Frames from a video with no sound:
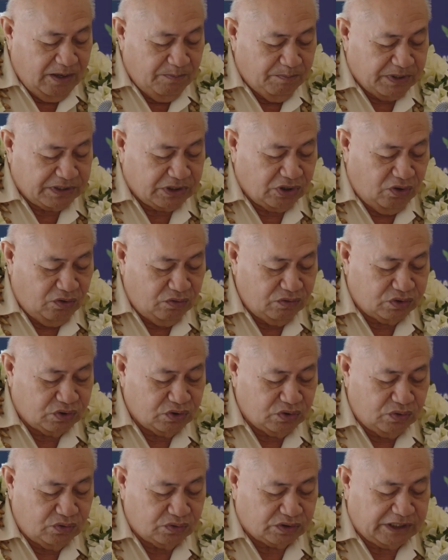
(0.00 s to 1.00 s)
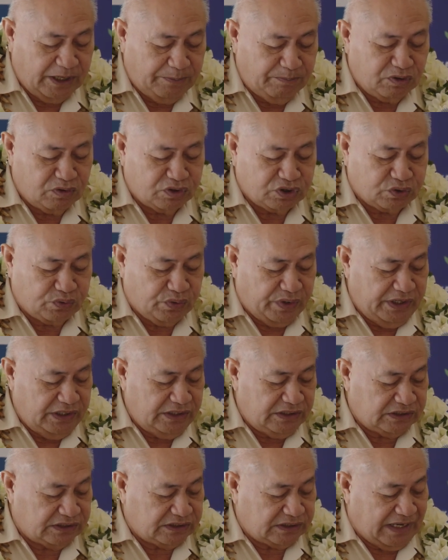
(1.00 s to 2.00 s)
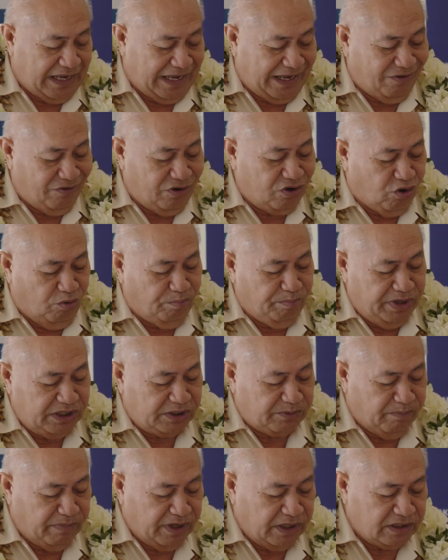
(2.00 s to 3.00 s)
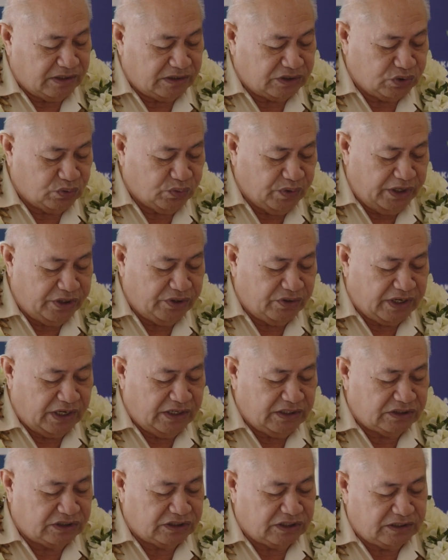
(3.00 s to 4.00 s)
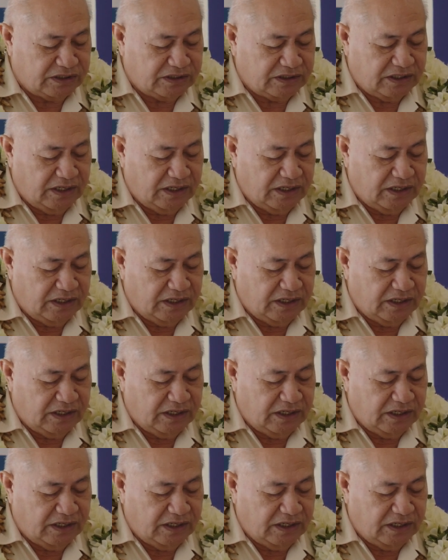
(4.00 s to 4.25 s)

but also demonstrates our commitment to education